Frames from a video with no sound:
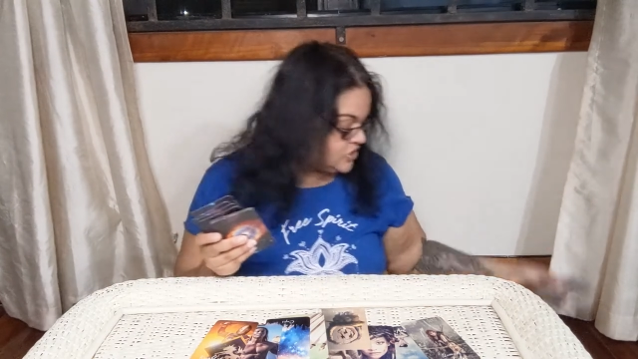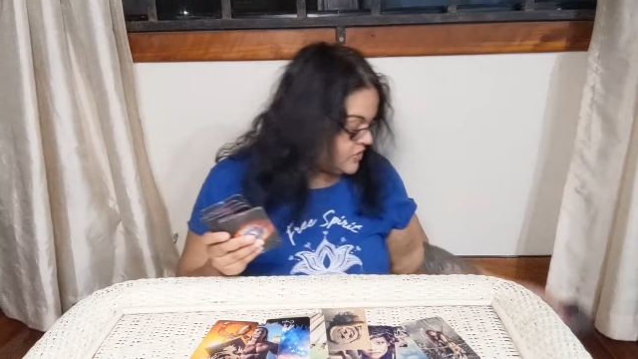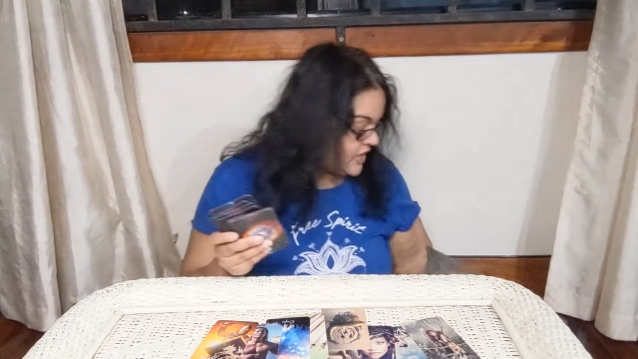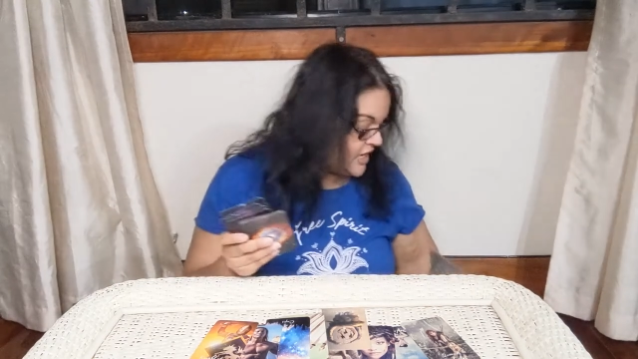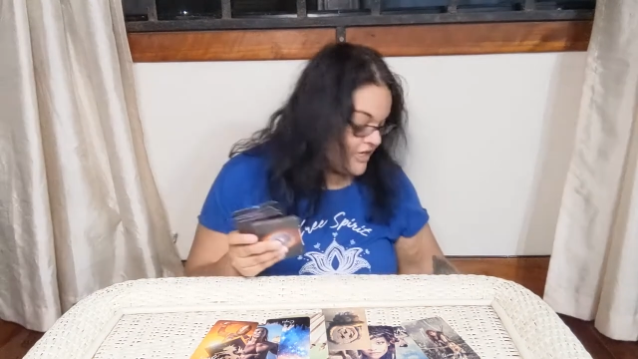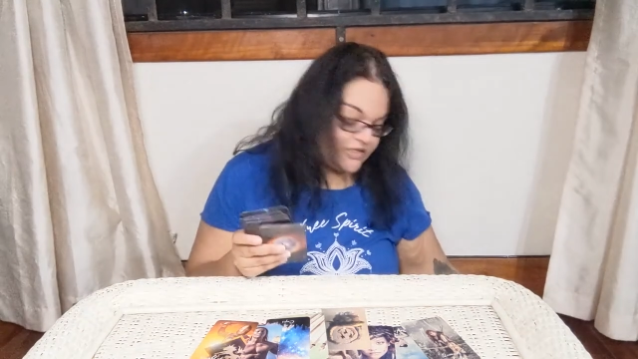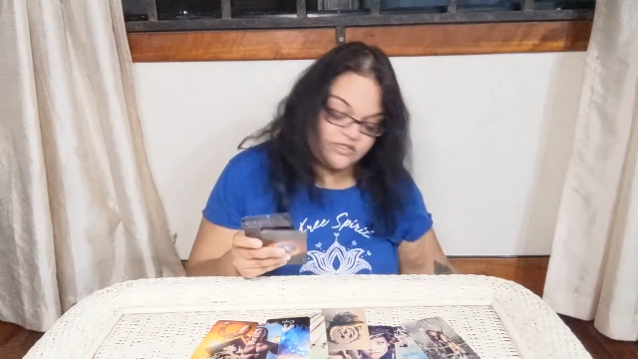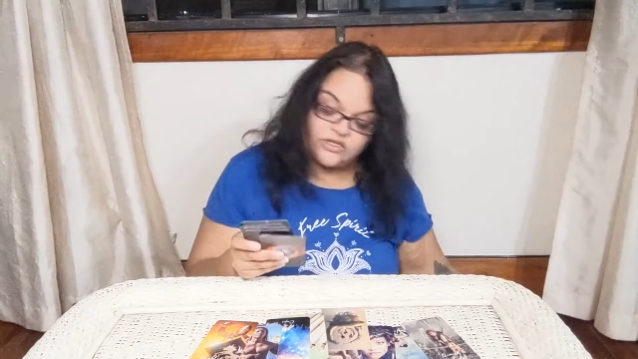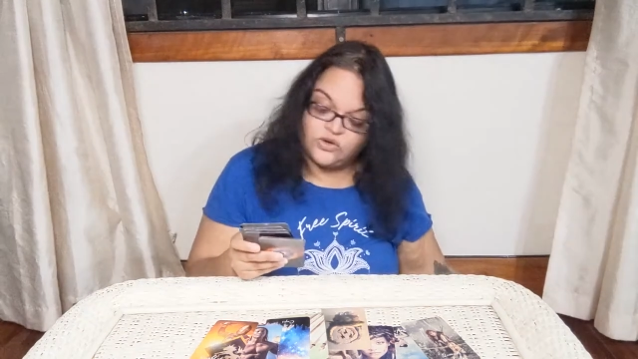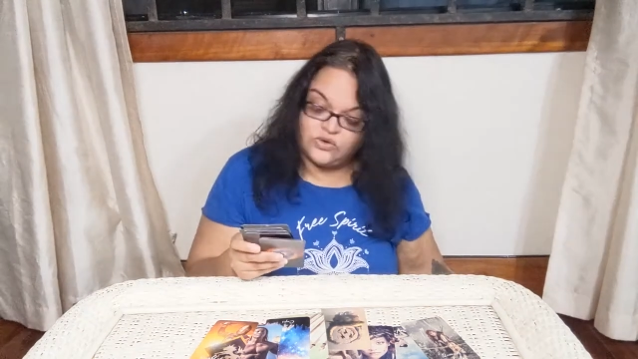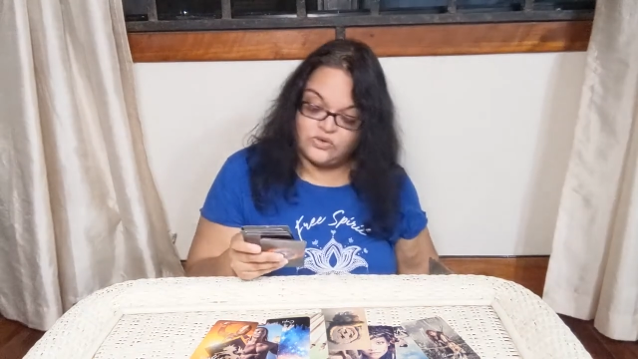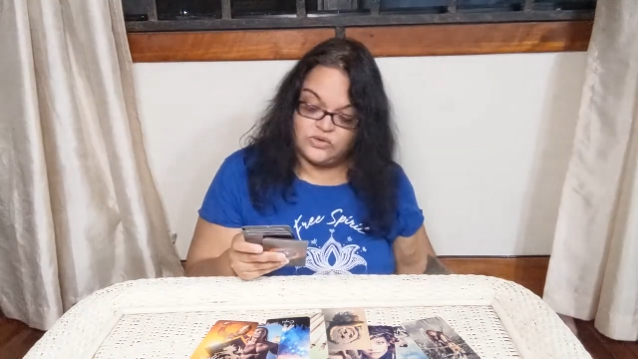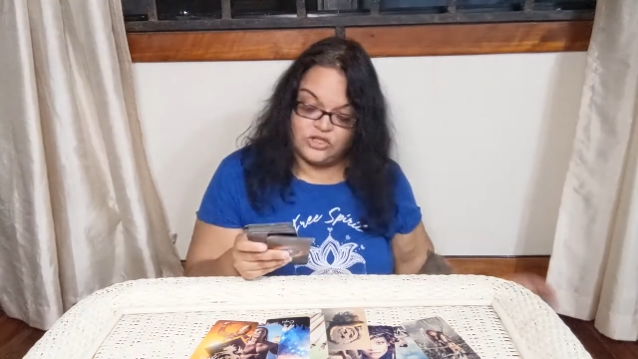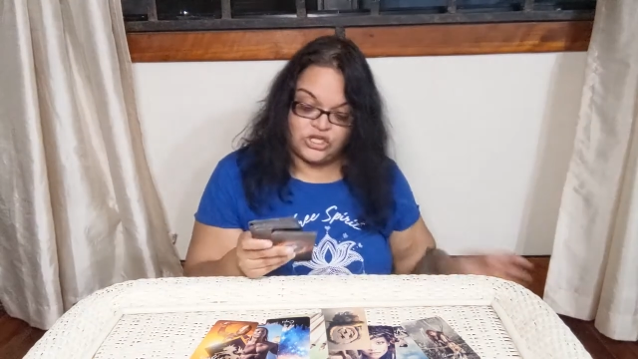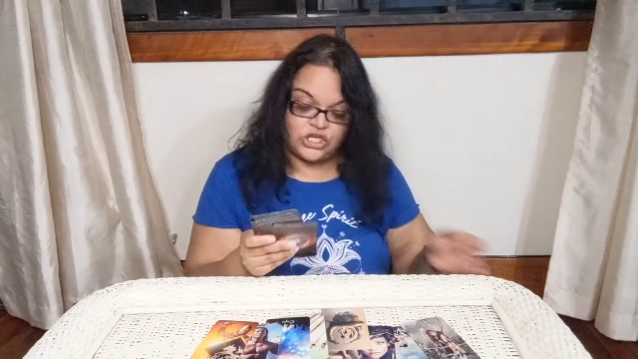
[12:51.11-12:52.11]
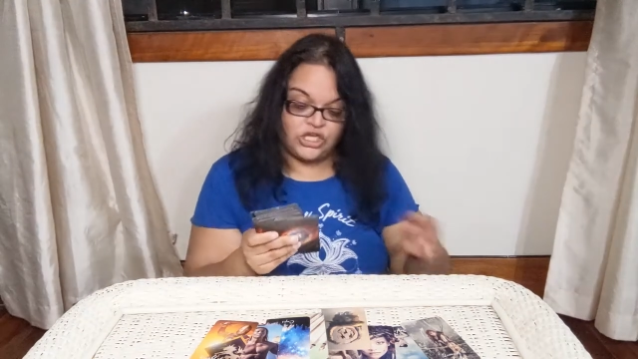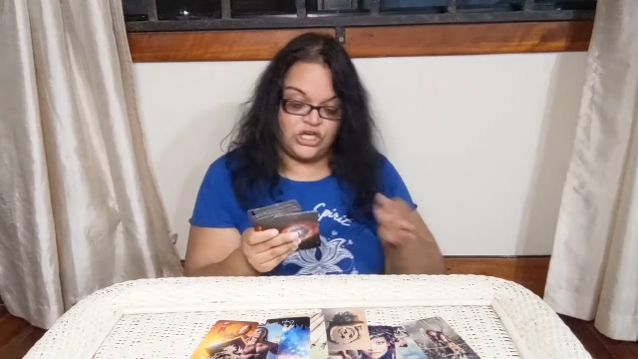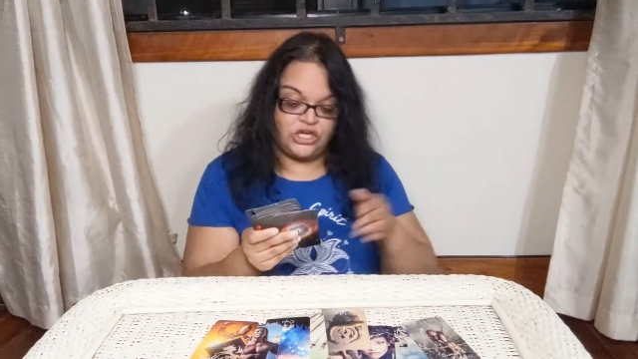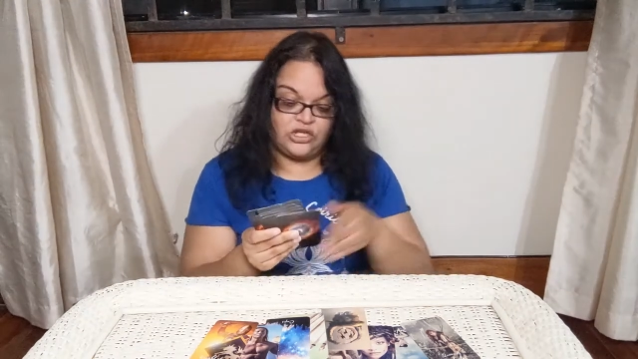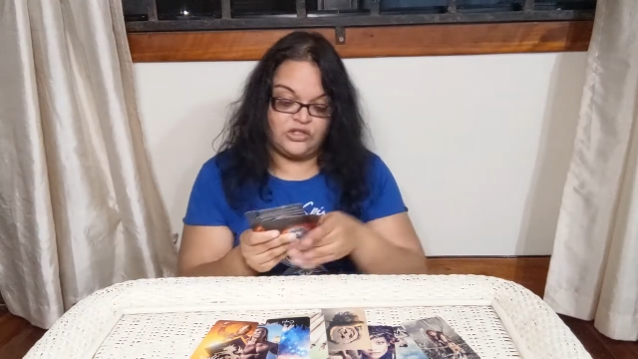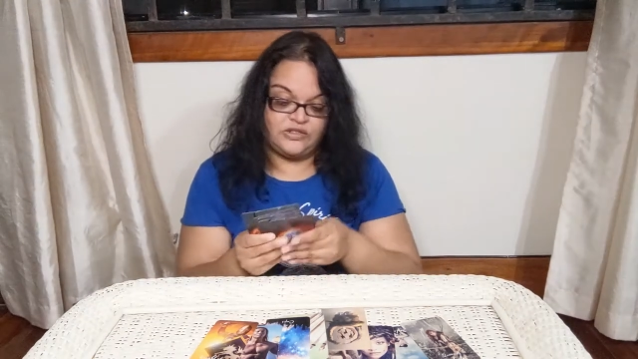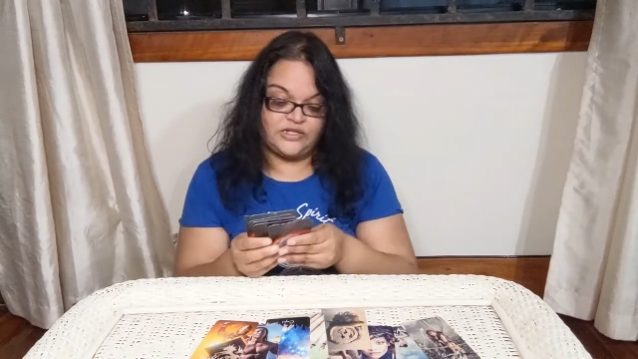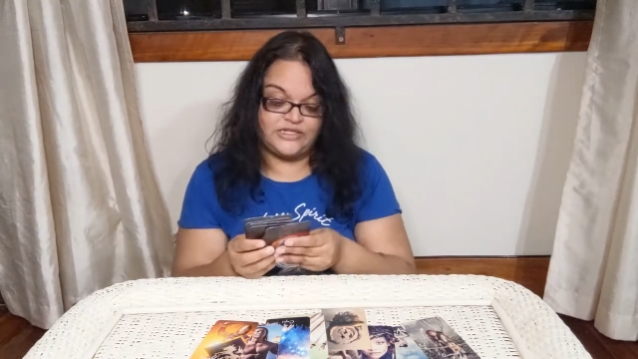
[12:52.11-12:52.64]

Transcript: Okay, so look y'all,